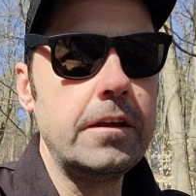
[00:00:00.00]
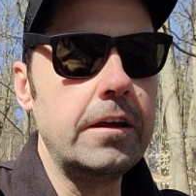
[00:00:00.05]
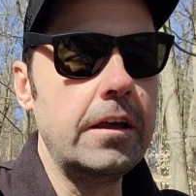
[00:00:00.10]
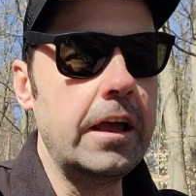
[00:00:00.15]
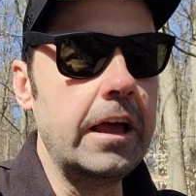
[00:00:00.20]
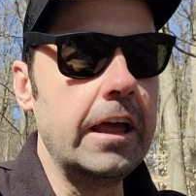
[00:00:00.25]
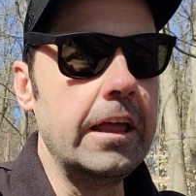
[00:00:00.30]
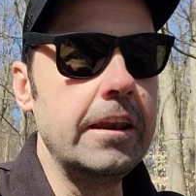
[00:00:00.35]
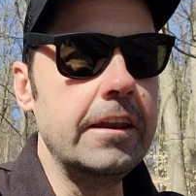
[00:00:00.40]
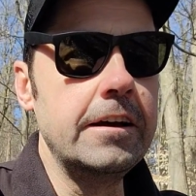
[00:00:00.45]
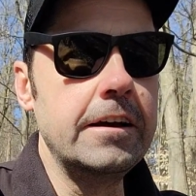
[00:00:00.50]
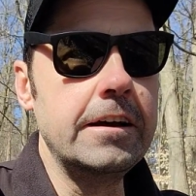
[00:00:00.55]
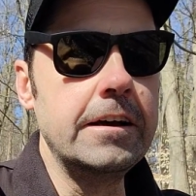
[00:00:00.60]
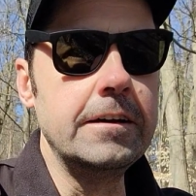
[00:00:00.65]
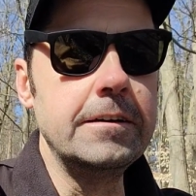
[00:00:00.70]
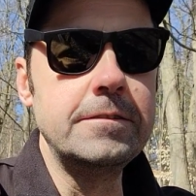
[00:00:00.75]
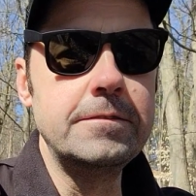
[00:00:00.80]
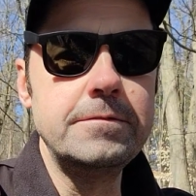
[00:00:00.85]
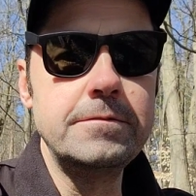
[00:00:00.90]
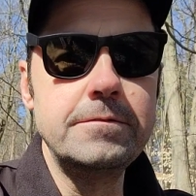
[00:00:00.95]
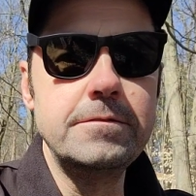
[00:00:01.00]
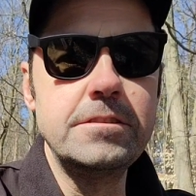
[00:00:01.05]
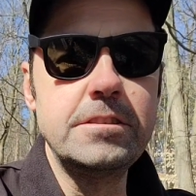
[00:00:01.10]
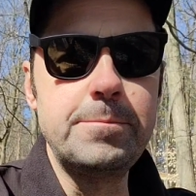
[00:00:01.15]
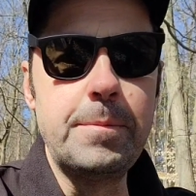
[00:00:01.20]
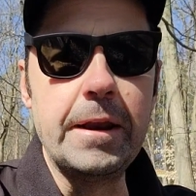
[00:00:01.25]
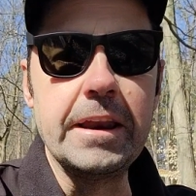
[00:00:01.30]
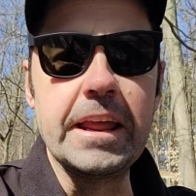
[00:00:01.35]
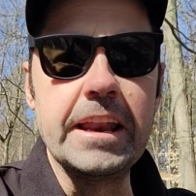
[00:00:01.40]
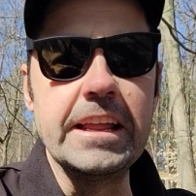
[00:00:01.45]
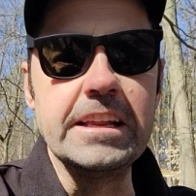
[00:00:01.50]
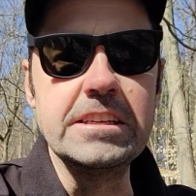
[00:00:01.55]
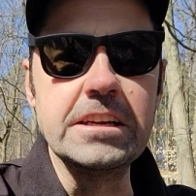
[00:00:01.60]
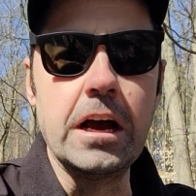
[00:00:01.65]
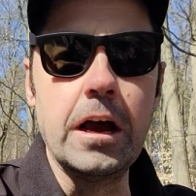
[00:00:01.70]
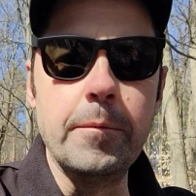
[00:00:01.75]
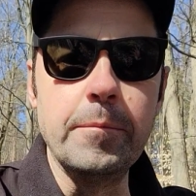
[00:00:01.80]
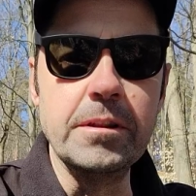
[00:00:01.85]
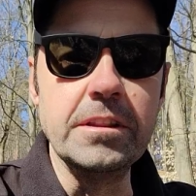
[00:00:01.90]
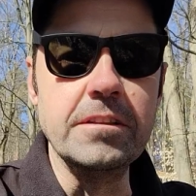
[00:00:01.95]
and spending any
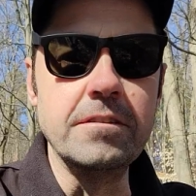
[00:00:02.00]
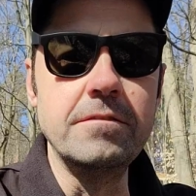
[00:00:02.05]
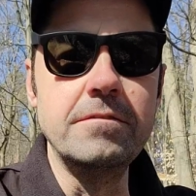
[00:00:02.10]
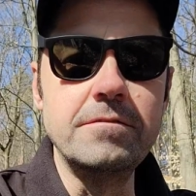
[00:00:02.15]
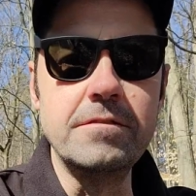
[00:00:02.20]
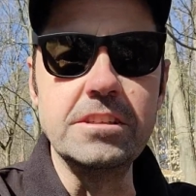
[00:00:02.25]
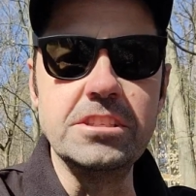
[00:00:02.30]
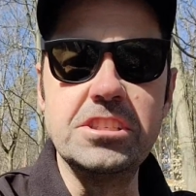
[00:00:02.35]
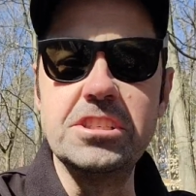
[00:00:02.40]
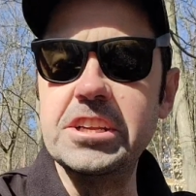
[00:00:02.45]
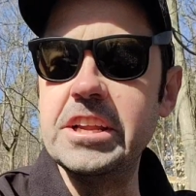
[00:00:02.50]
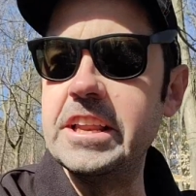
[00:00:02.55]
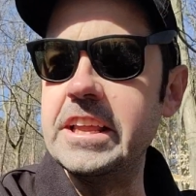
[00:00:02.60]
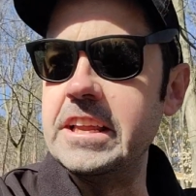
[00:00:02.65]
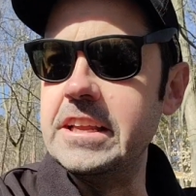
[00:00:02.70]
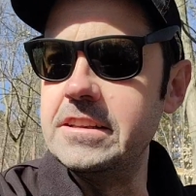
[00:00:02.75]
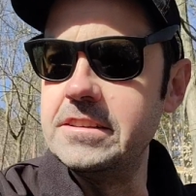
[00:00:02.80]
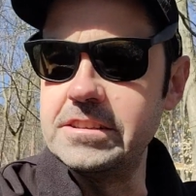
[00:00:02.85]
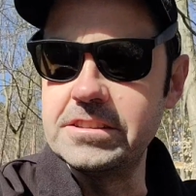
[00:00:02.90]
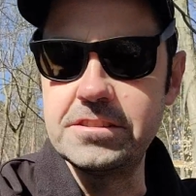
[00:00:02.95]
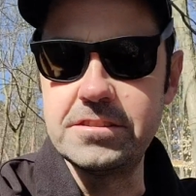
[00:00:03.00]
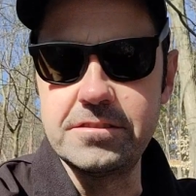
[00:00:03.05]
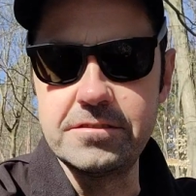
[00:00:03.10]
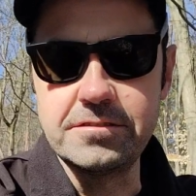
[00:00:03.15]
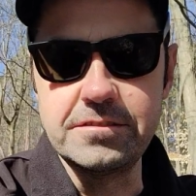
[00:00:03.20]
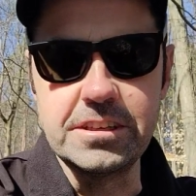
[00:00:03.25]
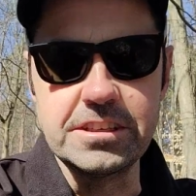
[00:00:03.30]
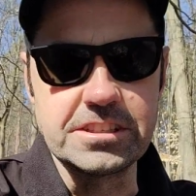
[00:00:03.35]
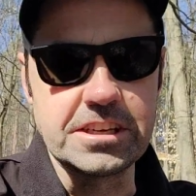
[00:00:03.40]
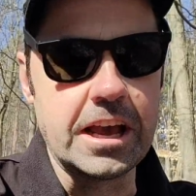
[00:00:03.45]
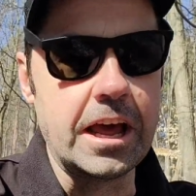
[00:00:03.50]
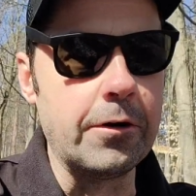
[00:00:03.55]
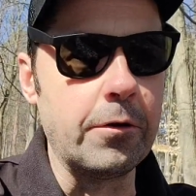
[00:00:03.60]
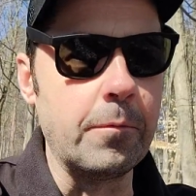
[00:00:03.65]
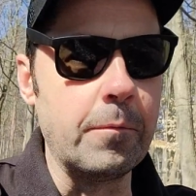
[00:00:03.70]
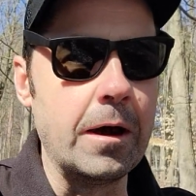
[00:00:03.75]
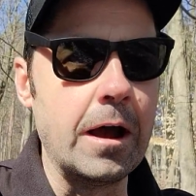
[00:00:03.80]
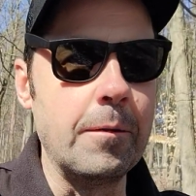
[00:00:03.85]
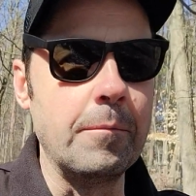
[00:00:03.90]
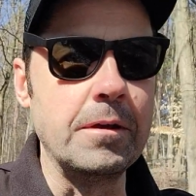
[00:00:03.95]
time in the city just does kind of
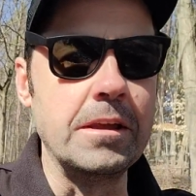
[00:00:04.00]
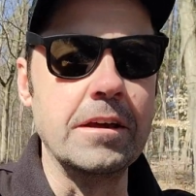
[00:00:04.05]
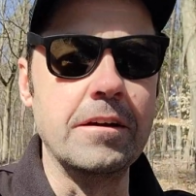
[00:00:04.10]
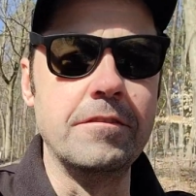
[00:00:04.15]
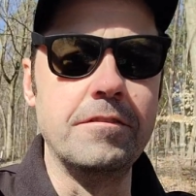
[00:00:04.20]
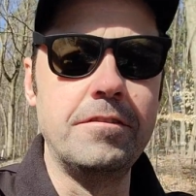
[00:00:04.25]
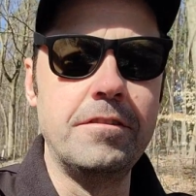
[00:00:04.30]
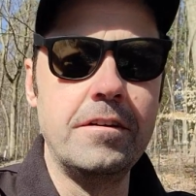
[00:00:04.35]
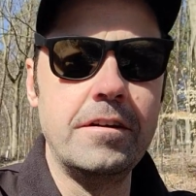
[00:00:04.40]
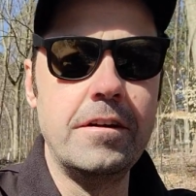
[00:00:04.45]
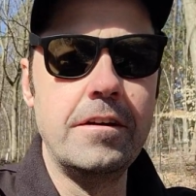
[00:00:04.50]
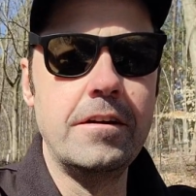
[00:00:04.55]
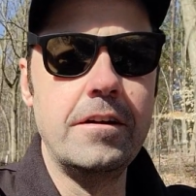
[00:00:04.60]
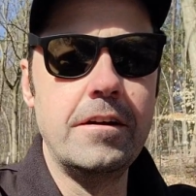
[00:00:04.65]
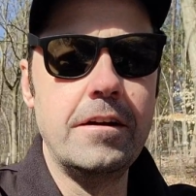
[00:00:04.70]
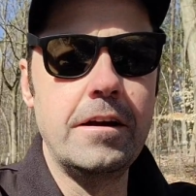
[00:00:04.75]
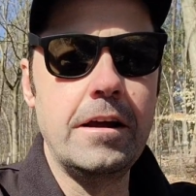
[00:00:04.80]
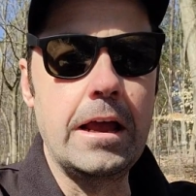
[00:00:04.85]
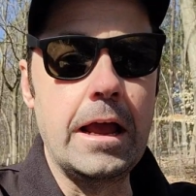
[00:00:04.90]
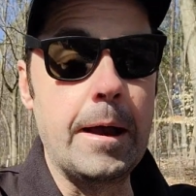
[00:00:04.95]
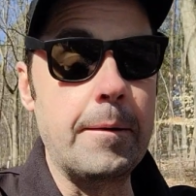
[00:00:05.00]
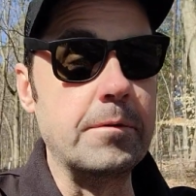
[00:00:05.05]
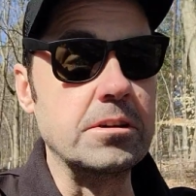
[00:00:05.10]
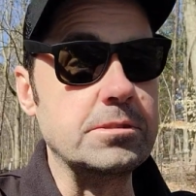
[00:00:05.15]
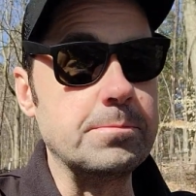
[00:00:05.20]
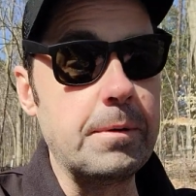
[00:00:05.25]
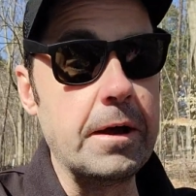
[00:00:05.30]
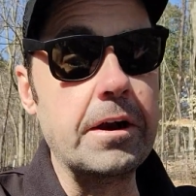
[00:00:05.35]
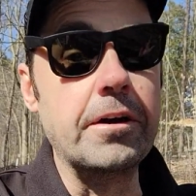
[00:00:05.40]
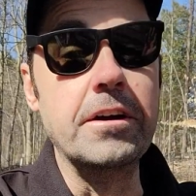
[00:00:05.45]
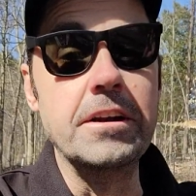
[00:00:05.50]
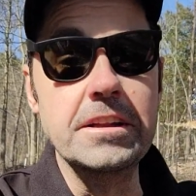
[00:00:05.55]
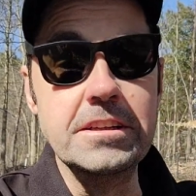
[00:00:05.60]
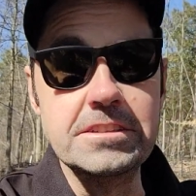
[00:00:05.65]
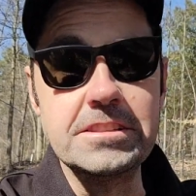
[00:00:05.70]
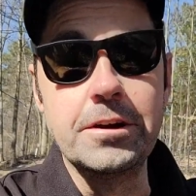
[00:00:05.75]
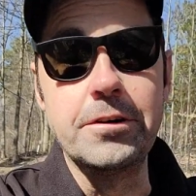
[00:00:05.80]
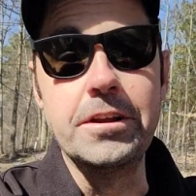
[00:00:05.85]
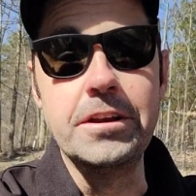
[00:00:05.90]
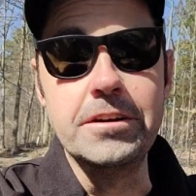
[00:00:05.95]
remind me of how much better it is
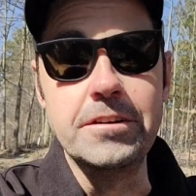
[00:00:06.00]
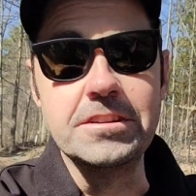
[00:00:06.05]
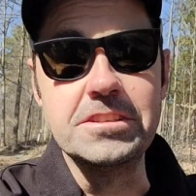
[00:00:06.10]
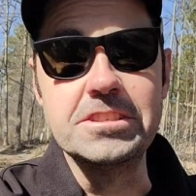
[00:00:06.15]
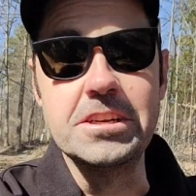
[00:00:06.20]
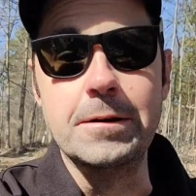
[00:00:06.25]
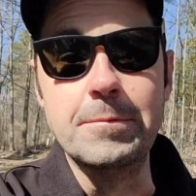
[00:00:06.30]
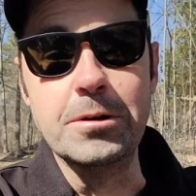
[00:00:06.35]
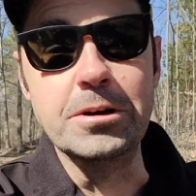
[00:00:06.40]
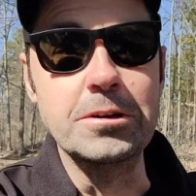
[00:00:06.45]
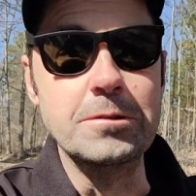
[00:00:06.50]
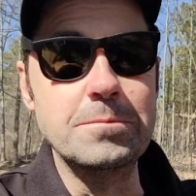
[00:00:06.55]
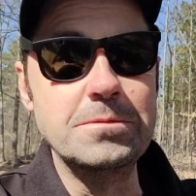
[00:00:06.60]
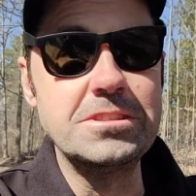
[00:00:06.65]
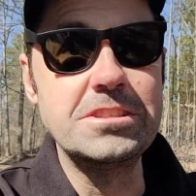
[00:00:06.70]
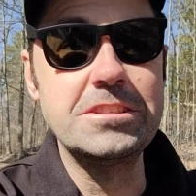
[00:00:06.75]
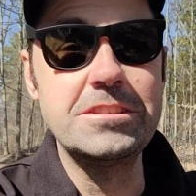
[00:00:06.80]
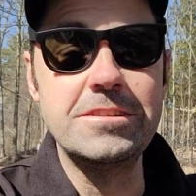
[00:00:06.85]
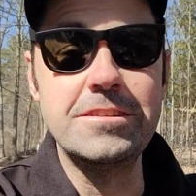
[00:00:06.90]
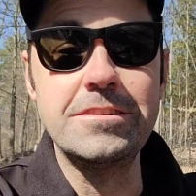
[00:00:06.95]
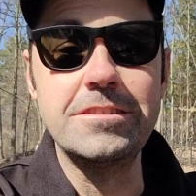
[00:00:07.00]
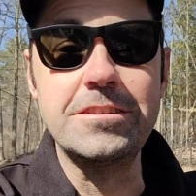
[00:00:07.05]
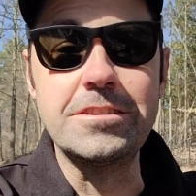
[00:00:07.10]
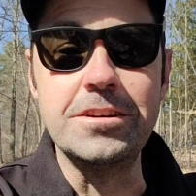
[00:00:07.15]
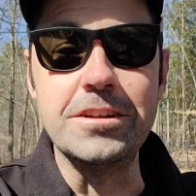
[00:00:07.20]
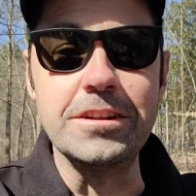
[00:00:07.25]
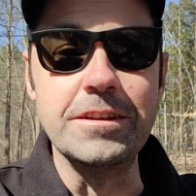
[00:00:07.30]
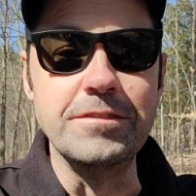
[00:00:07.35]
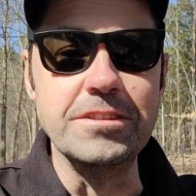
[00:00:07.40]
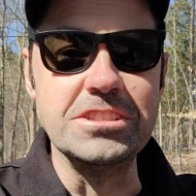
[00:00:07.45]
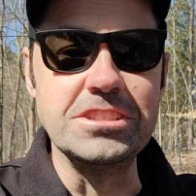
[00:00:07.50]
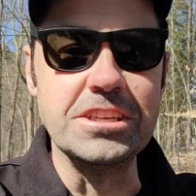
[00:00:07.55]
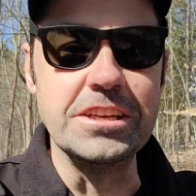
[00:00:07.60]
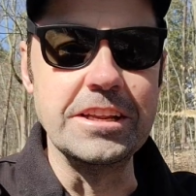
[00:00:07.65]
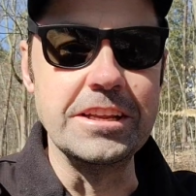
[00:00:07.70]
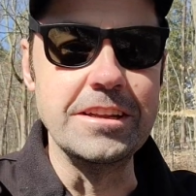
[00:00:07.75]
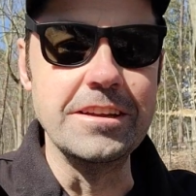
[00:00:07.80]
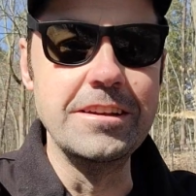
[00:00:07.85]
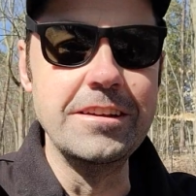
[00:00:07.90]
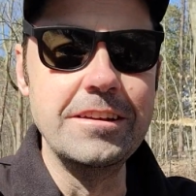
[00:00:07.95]
out here in the suburbs. Couldn't live in the
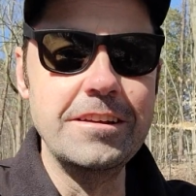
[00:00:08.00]
city.